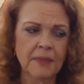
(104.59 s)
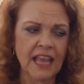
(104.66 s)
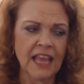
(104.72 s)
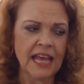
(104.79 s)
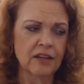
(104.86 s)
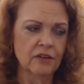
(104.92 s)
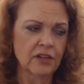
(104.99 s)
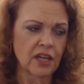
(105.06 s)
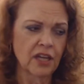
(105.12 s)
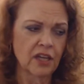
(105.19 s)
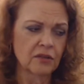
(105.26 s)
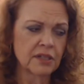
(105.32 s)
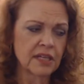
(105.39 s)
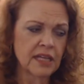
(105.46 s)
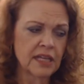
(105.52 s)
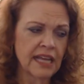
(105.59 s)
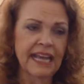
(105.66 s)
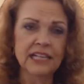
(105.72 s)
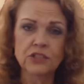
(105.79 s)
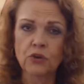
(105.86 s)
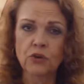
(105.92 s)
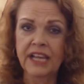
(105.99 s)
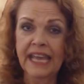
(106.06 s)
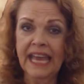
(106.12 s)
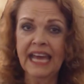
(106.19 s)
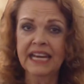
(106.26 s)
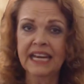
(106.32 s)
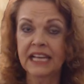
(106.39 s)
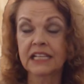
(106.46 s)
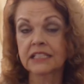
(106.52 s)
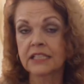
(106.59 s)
I don't know, as organic.